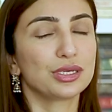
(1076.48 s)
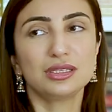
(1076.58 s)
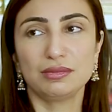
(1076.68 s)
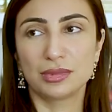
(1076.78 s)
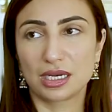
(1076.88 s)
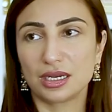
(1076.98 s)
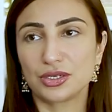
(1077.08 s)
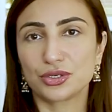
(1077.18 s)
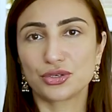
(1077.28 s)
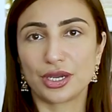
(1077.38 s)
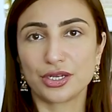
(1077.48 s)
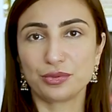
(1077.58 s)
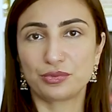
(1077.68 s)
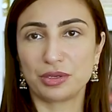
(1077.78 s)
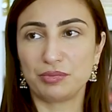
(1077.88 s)
are in the middle and you're trying
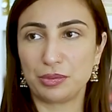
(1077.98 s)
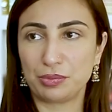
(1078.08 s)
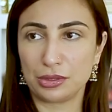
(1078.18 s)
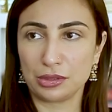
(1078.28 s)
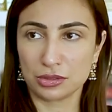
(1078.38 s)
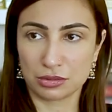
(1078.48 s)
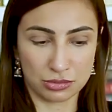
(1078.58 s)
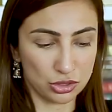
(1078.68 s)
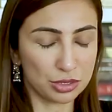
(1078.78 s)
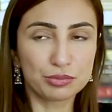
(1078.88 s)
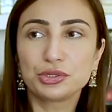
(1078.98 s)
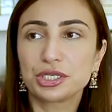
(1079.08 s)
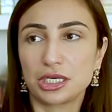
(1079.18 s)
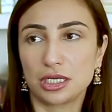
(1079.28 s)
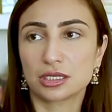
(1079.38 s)
to bring people to communicate.